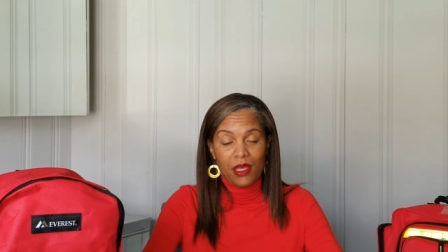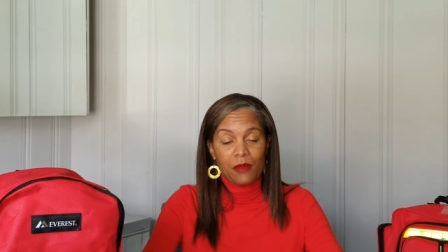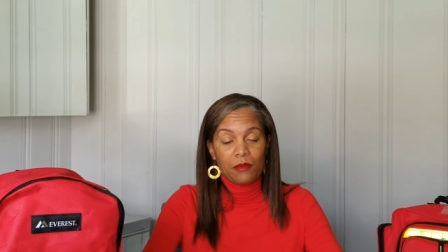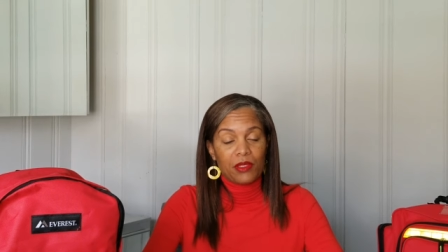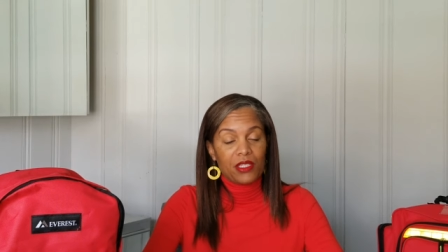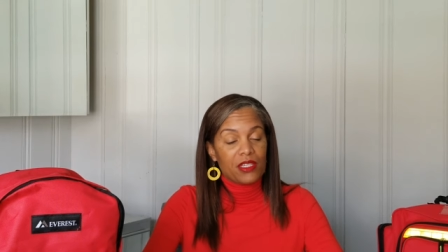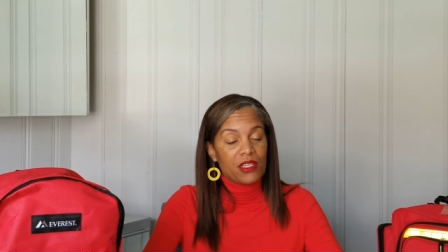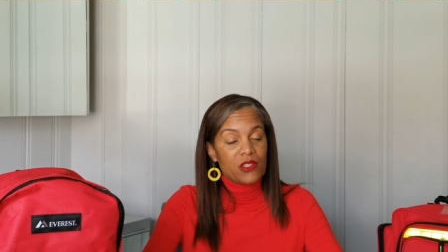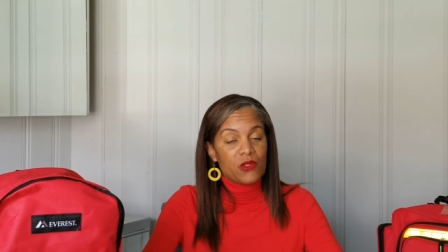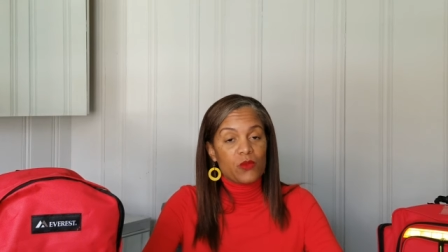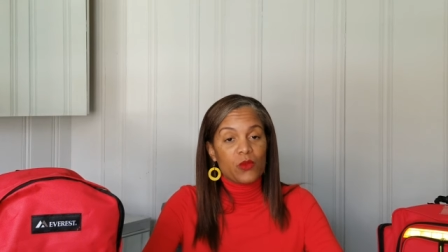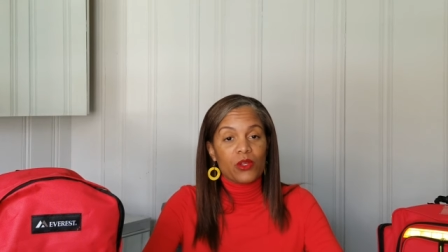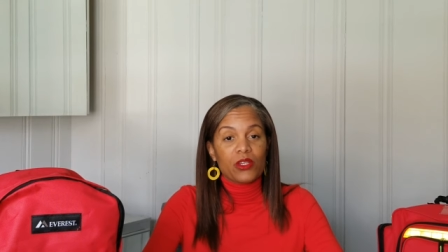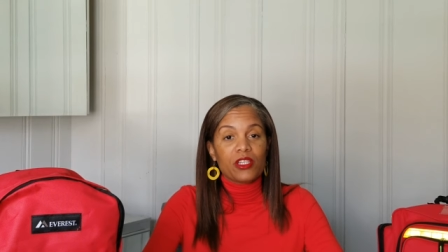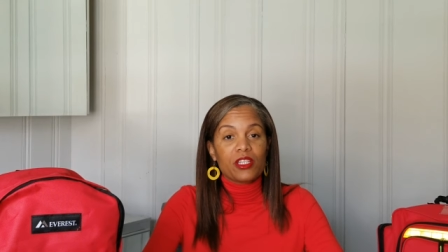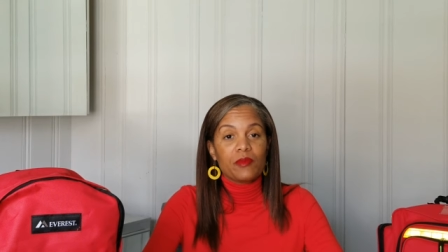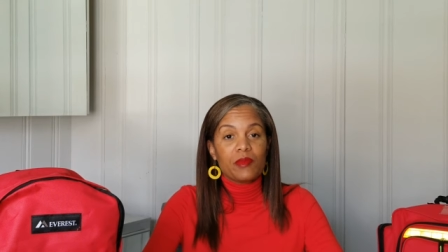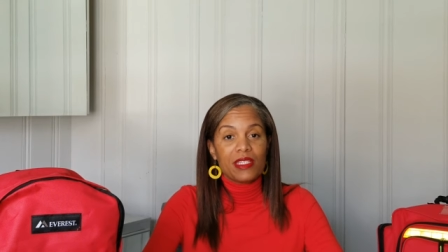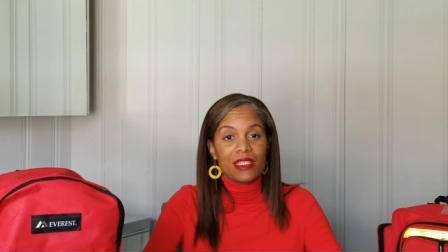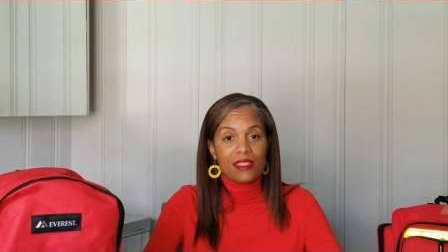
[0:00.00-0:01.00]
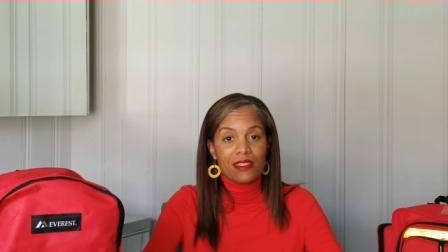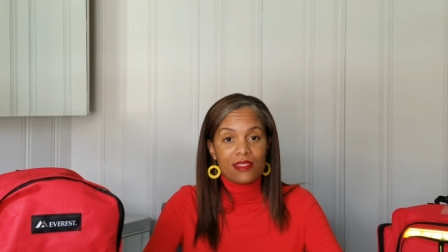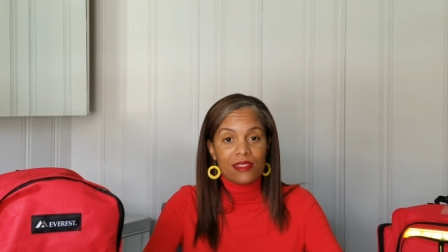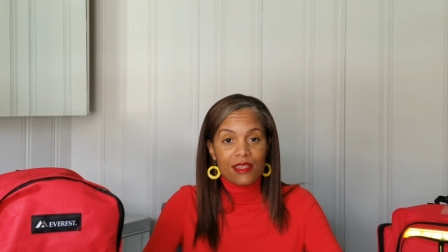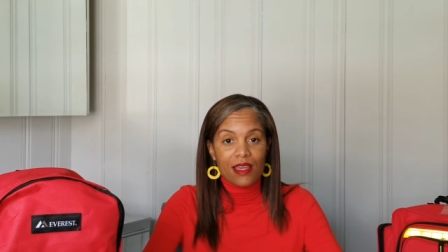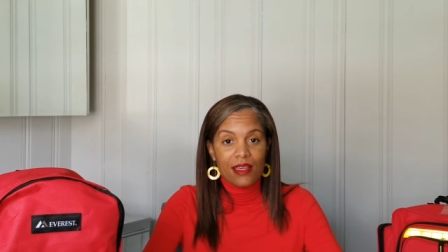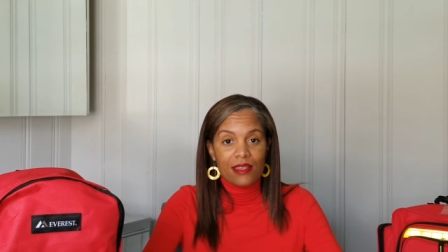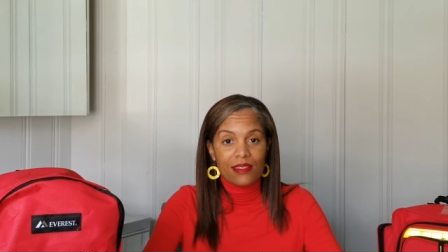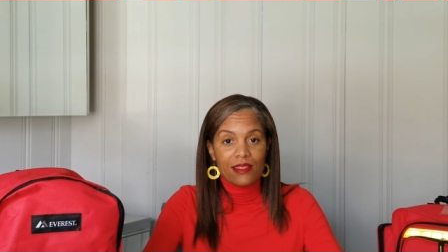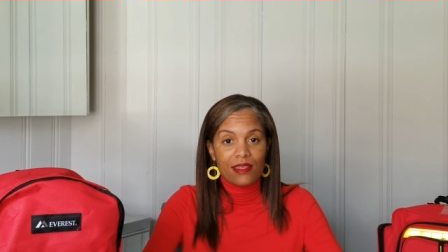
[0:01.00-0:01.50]
because we're going to be
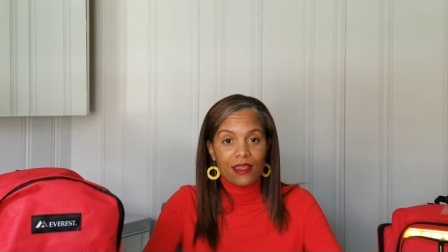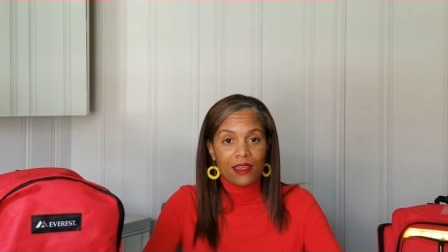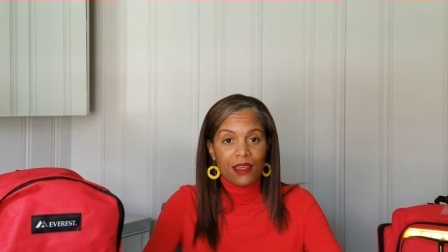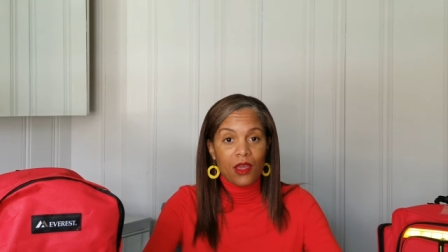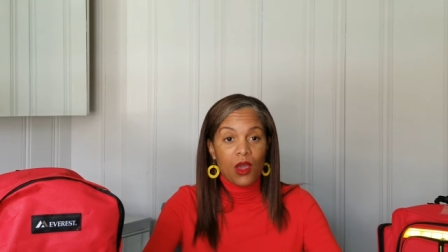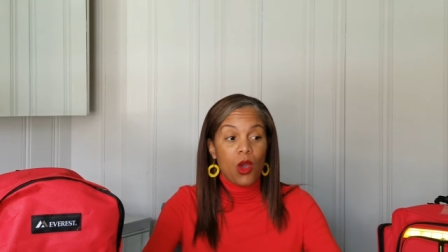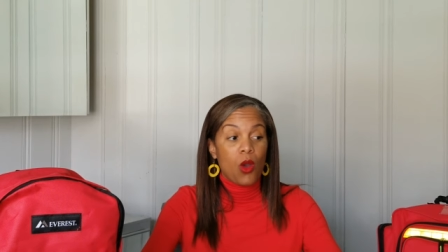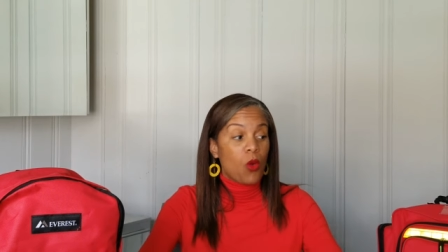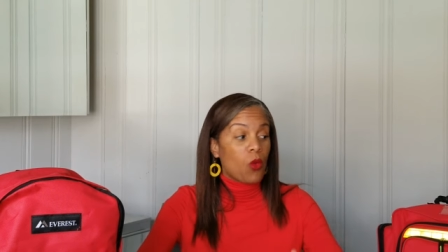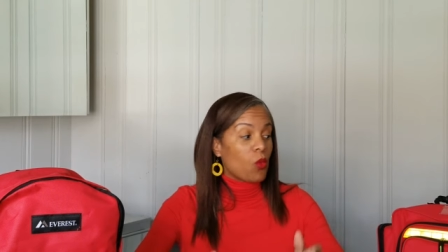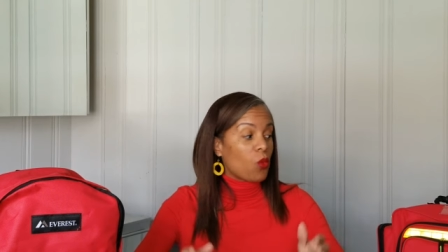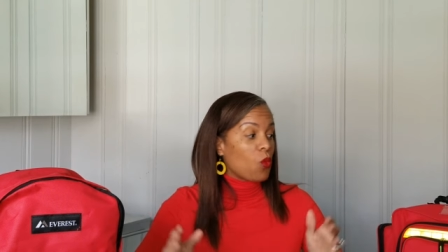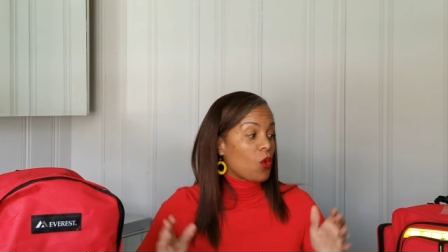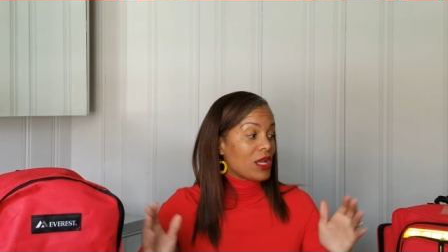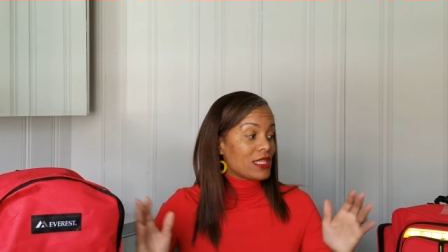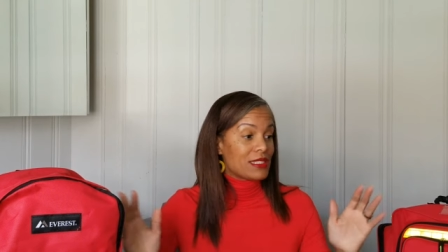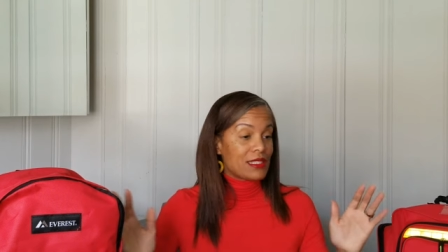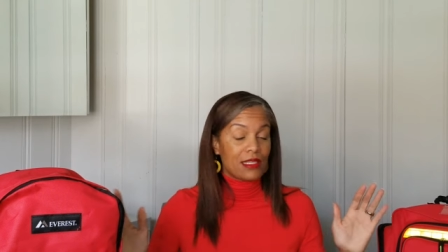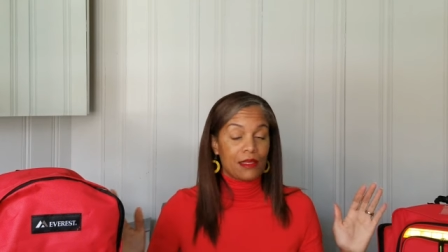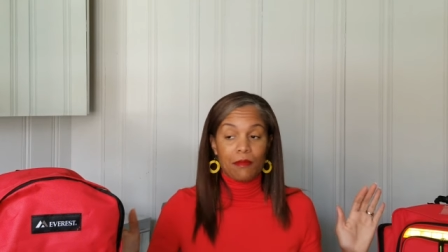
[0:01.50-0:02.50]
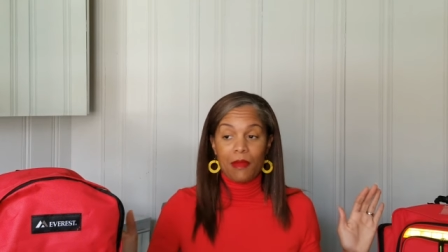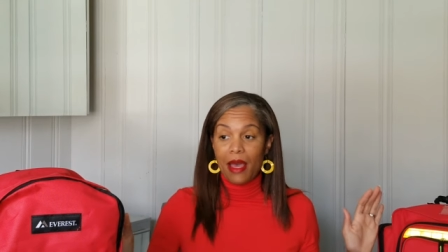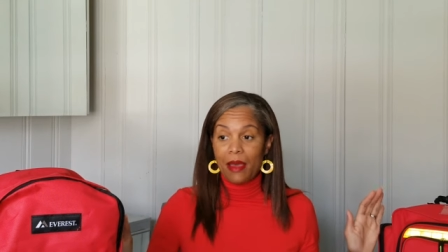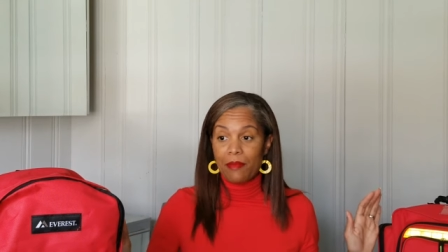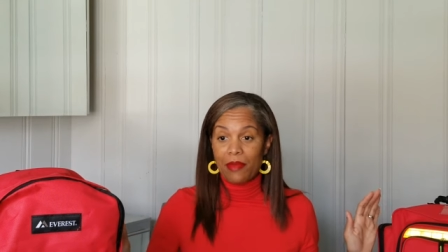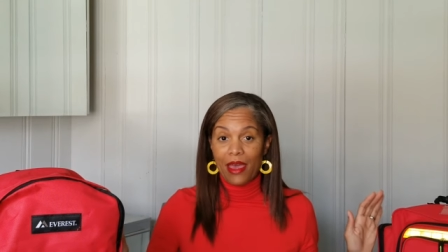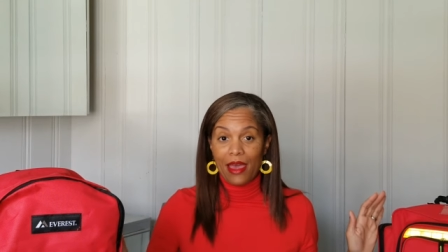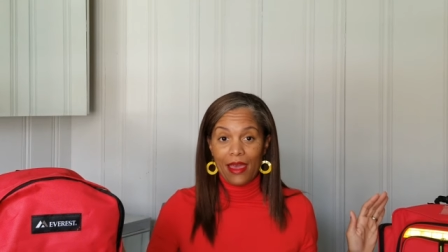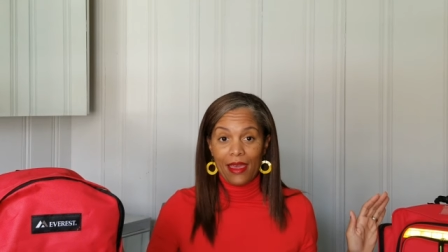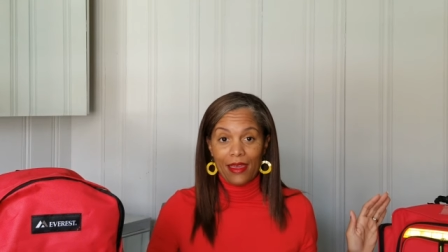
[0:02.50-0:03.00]
discussing what's in my
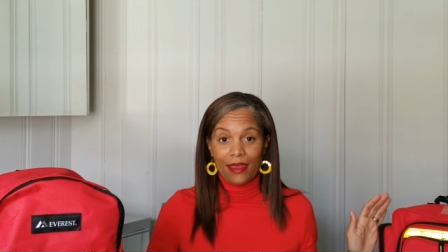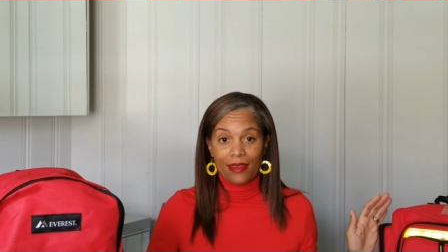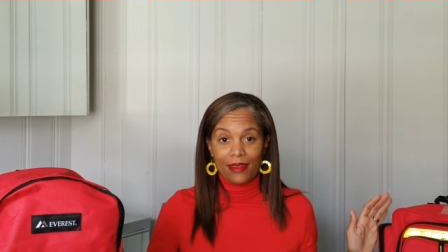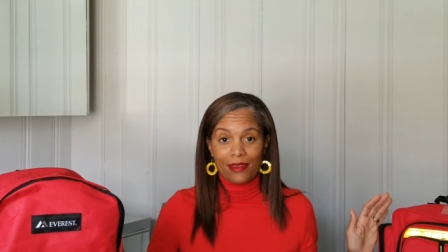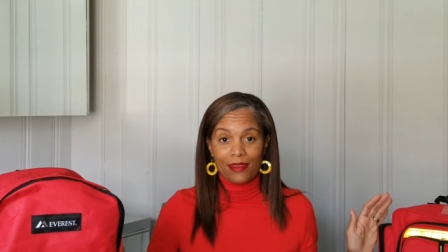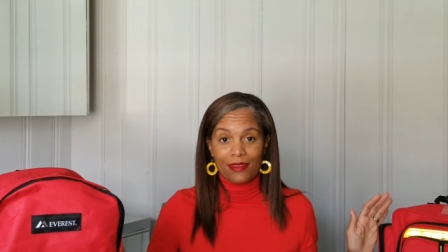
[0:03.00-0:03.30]
bag,